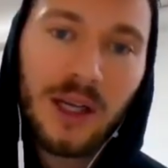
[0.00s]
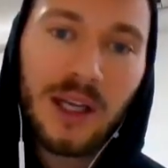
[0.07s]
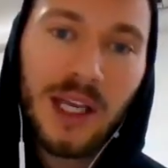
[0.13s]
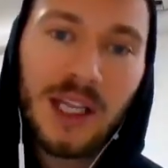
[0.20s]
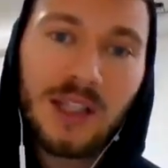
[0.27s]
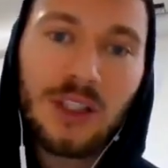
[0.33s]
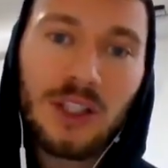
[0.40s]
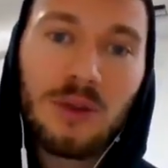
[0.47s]

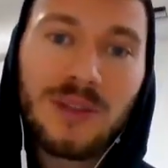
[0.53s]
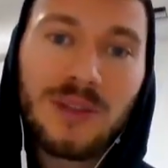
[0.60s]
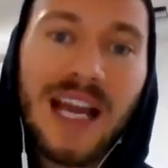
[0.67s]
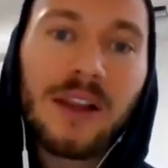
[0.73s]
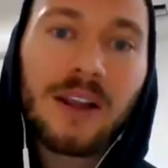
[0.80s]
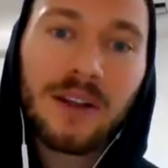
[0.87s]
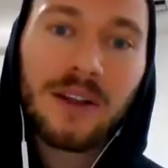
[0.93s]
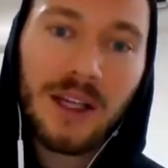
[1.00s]
it's you
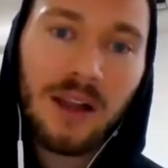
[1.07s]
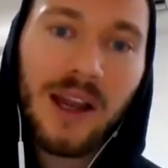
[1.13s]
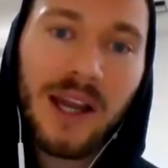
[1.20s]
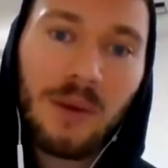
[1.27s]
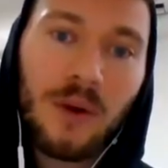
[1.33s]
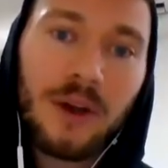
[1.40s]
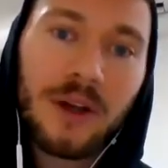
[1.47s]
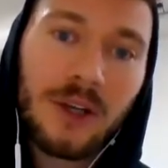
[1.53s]
telling the client
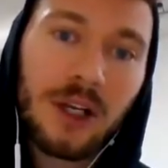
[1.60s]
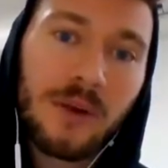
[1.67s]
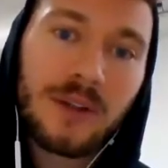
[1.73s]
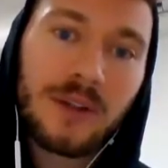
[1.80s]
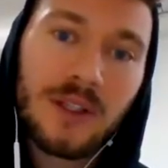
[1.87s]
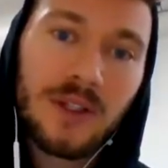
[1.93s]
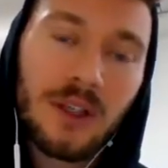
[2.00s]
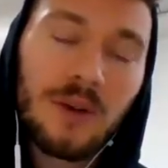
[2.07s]
what you're going
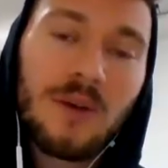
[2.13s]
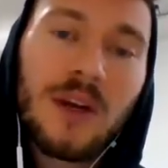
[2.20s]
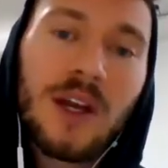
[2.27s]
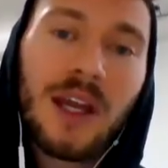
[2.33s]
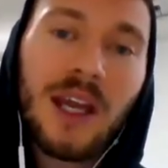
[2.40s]
to do,